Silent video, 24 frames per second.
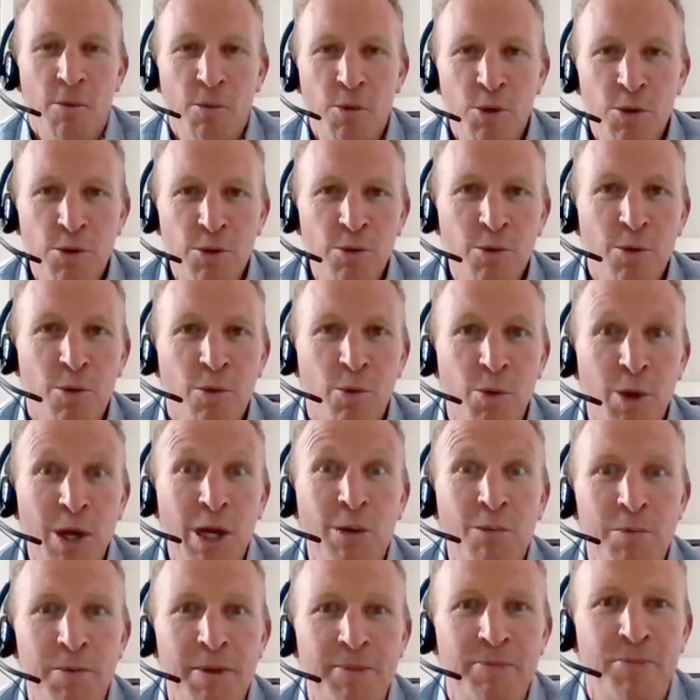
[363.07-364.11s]

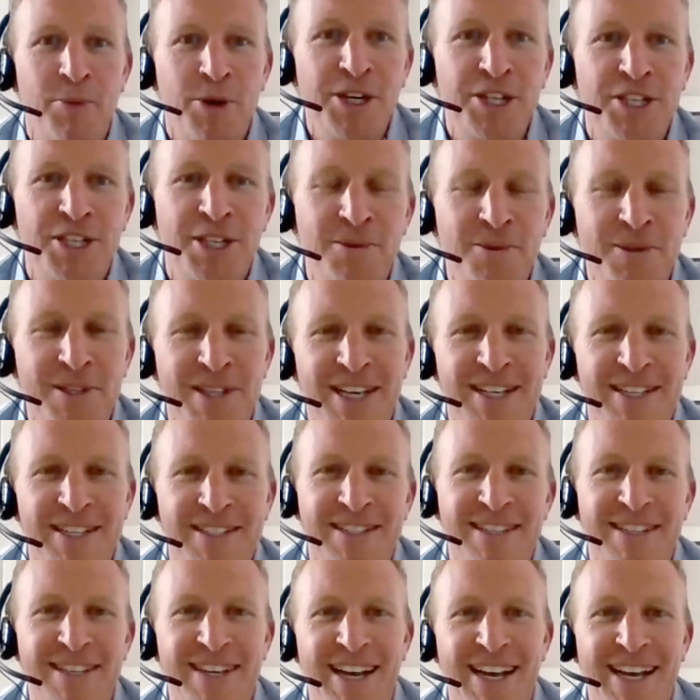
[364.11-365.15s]
Will be preaching with us
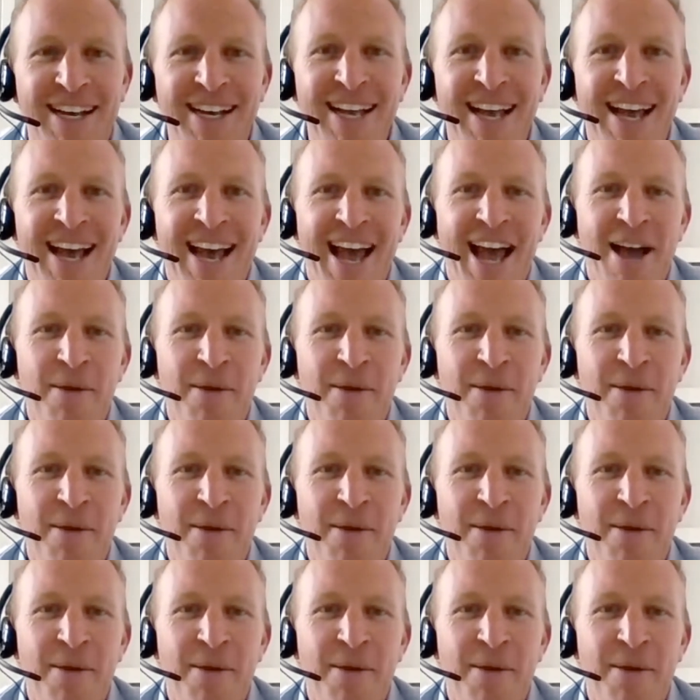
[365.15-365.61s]
today,